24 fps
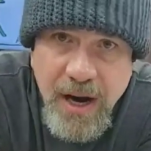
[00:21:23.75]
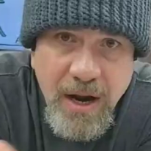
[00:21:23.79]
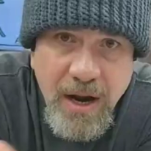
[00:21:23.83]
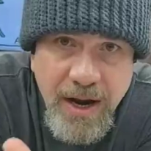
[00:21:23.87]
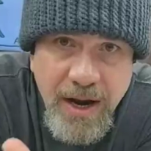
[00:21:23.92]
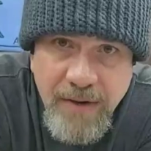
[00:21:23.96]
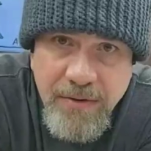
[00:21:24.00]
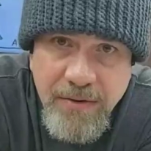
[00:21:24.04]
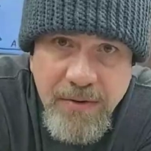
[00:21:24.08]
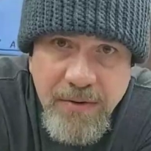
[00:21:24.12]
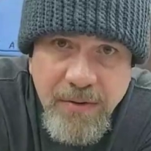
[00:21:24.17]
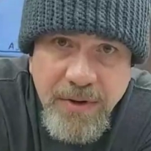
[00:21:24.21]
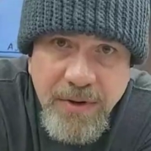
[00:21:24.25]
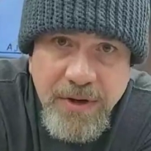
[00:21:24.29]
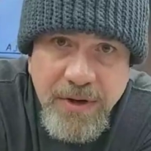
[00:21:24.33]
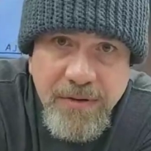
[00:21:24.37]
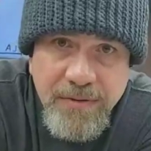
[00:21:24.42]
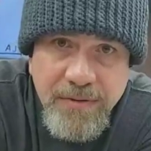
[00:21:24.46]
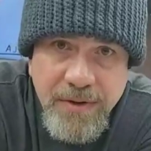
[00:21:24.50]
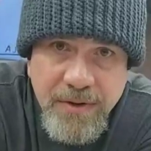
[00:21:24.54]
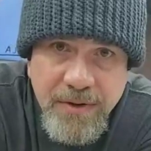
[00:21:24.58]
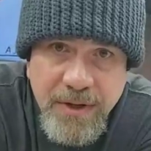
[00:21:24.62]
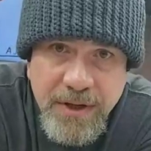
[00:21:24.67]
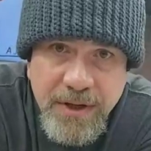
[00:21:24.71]
every one of
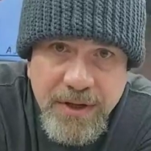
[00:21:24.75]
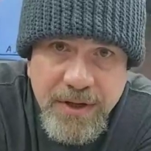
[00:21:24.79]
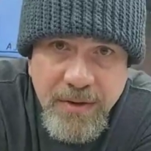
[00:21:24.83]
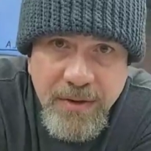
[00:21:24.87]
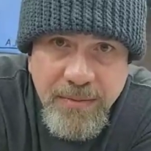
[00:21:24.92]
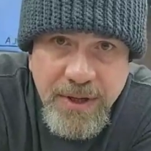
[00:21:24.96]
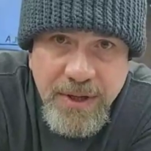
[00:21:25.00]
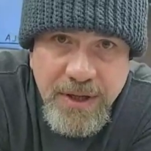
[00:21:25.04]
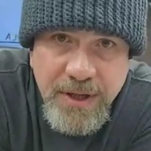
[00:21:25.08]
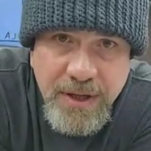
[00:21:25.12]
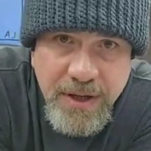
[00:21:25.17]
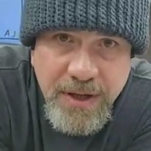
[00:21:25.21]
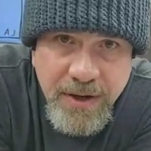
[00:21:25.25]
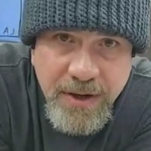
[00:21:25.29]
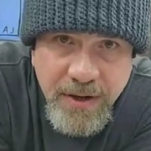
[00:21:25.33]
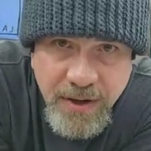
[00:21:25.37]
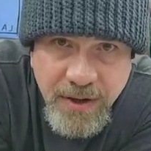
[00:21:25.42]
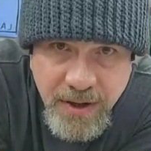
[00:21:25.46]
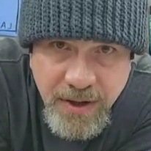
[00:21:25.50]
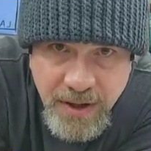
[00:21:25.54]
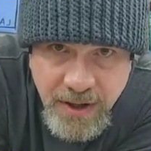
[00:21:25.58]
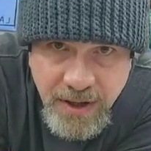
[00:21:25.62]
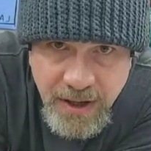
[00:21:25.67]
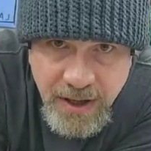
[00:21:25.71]
you that come in here
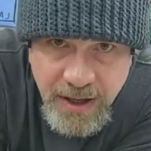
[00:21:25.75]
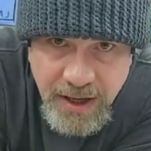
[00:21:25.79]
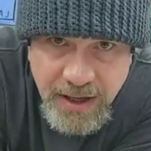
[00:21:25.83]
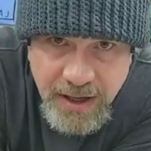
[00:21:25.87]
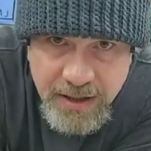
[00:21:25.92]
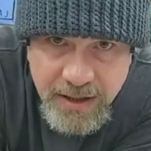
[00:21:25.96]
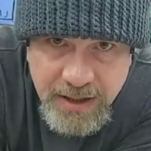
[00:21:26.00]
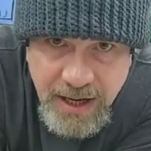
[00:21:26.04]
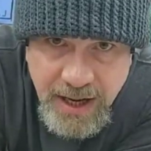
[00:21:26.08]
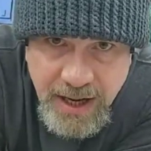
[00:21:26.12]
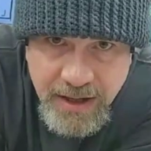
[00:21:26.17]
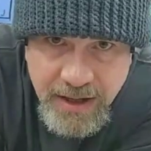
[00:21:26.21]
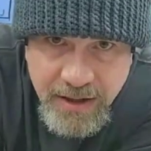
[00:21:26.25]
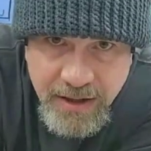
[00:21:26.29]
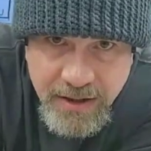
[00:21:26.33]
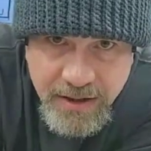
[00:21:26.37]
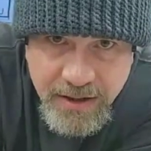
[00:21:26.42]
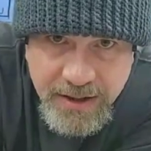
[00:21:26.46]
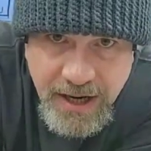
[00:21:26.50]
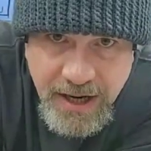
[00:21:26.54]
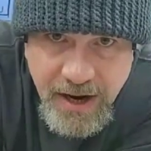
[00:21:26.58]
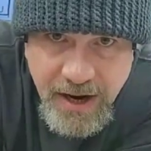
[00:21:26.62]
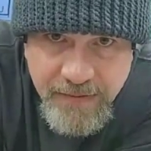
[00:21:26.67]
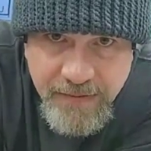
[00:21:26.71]
and kind of
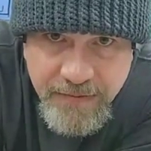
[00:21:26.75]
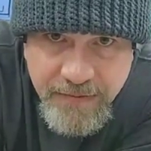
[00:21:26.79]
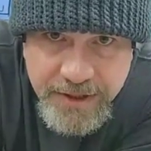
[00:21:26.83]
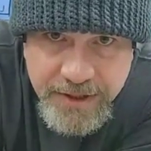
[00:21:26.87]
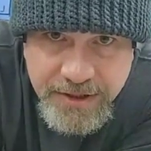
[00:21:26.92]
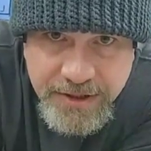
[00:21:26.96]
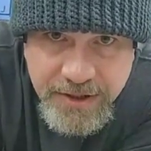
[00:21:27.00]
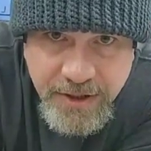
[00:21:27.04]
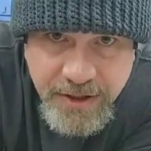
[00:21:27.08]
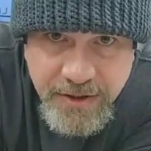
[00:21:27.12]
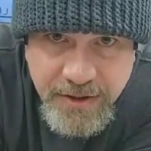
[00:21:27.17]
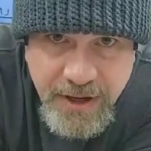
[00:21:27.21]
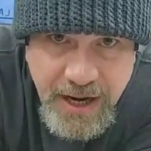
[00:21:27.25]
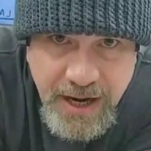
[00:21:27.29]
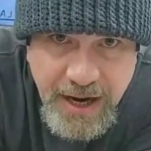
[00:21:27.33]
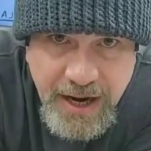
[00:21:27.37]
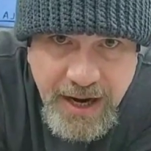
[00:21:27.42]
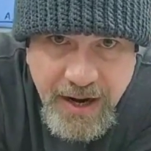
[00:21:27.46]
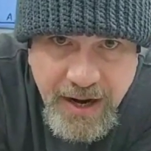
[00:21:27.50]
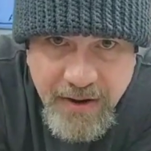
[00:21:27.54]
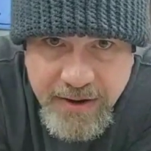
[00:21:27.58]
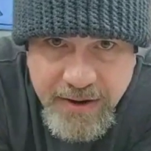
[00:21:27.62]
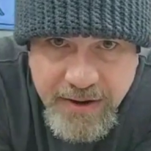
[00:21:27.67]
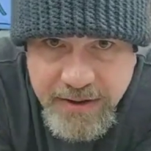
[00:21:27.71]
look out for each other. Hey,
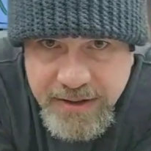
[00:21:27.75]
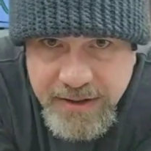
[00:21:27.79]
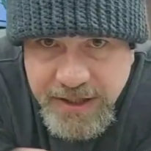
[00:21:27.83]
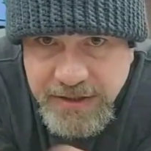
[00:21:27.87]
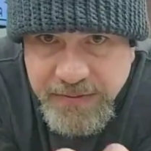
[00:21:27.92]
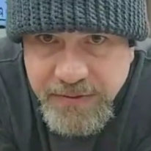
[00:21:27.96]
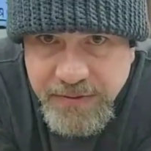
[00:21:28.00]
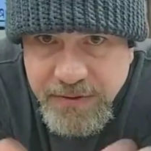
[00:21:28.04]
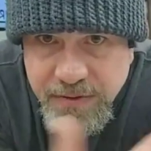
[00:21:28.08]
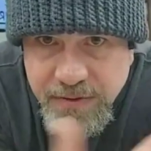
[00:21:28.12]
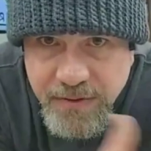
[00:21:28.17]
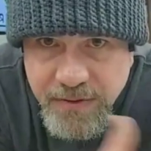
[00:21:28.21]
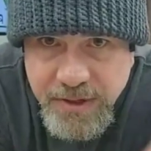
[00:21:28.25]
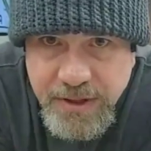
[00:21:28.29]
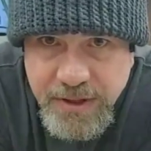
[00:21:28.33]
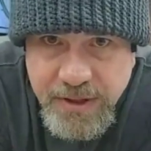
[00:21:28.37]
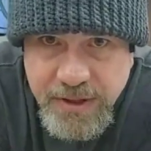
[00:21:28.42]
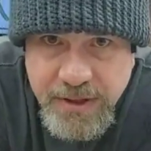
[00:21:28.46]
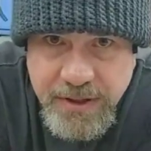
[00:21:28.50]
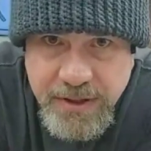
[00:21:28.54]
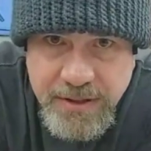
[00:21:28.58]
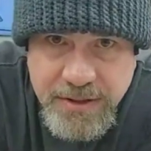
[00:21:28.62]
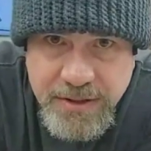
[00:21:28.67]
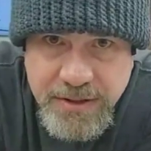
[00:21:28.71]
Aaron, thanks for joining
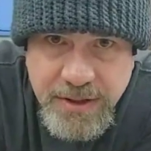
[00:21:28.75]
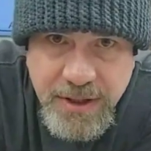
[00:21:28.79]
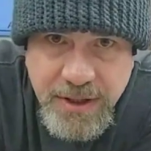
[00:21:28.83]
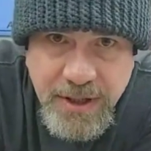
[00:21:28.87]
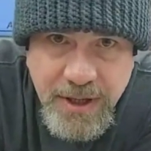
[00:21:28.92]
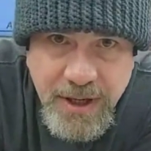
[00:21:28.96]
us.